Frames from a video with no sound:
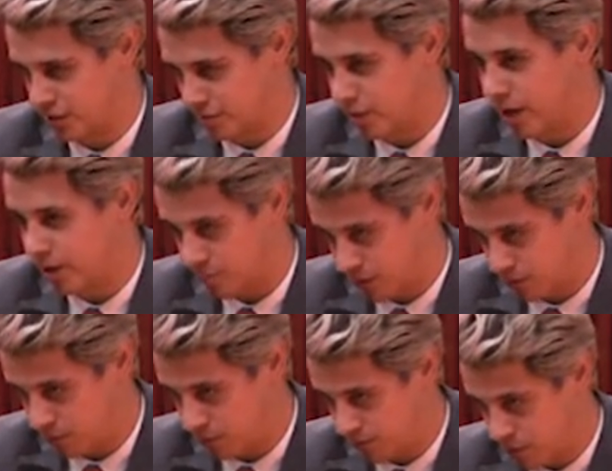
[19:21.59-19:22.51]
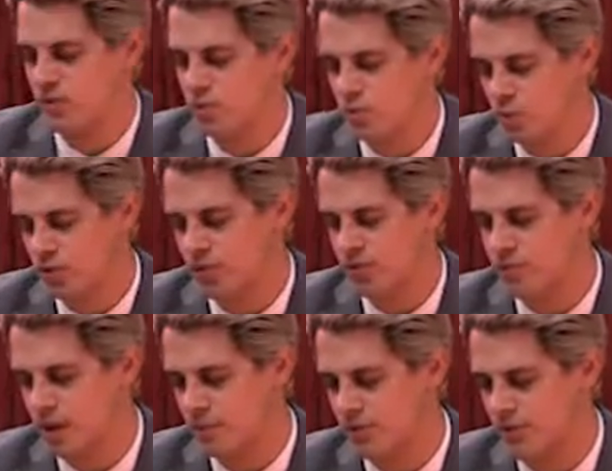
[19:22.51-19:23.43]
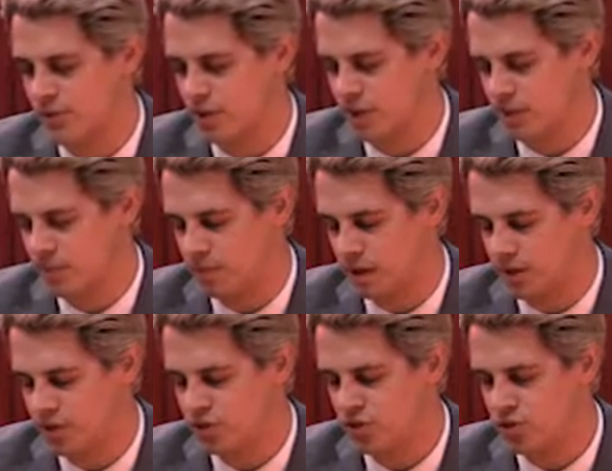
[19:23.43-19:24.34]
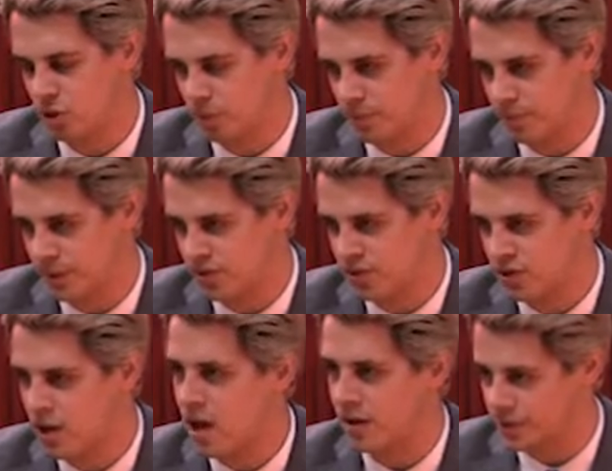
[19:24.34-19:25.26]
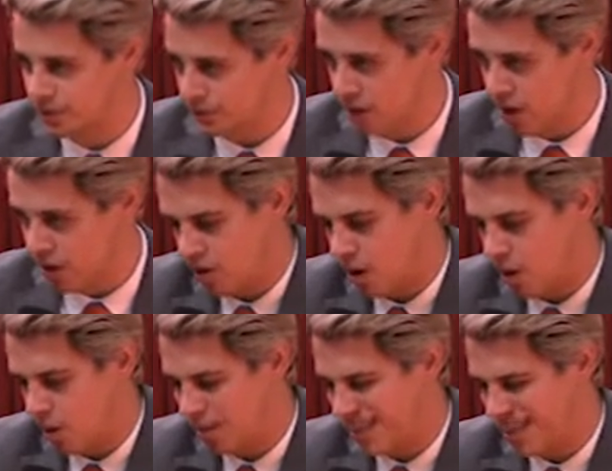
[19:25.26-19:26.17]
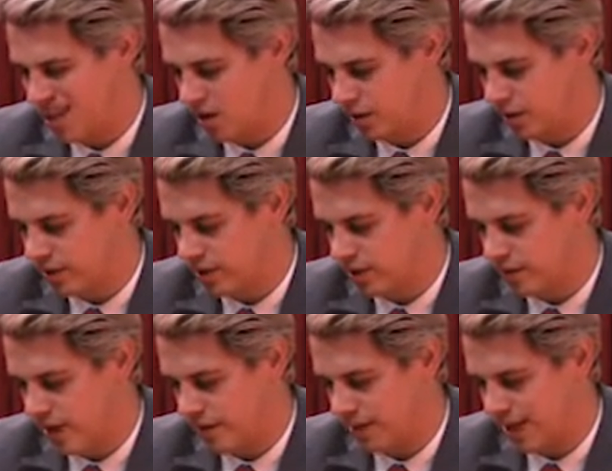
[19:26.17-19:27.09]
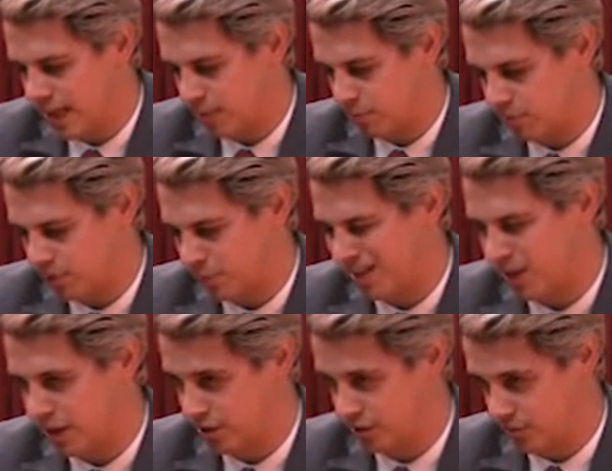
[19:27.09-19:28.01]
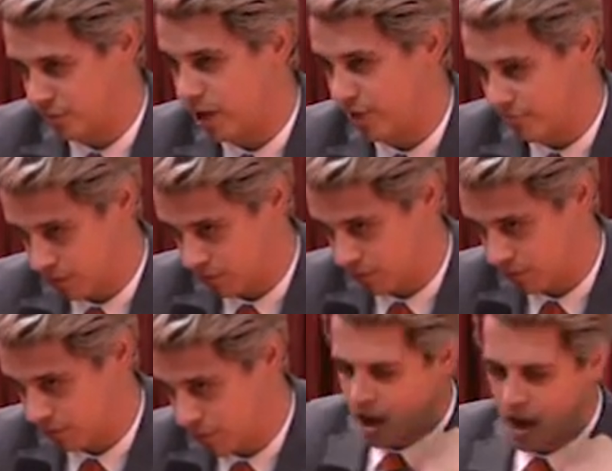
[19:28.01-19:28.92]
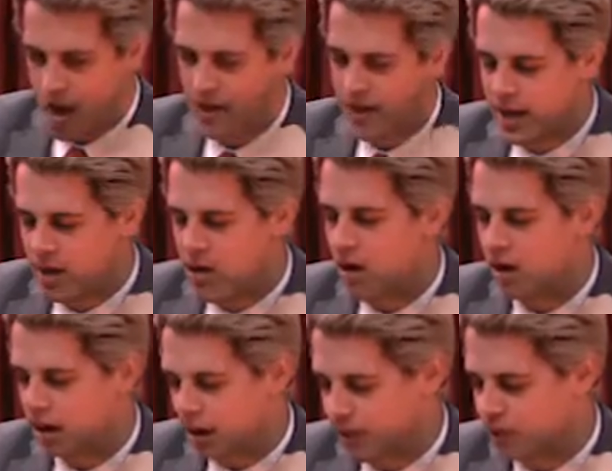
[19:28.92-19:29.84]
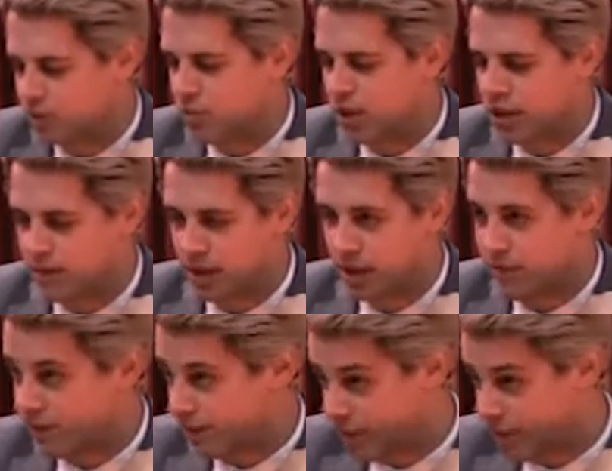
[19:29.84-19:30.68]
to them by other people. If you want to be able to donate blood, stop being sluts. Are a bit tired of having labels applied to them by other people. And they are ugly, which is why they became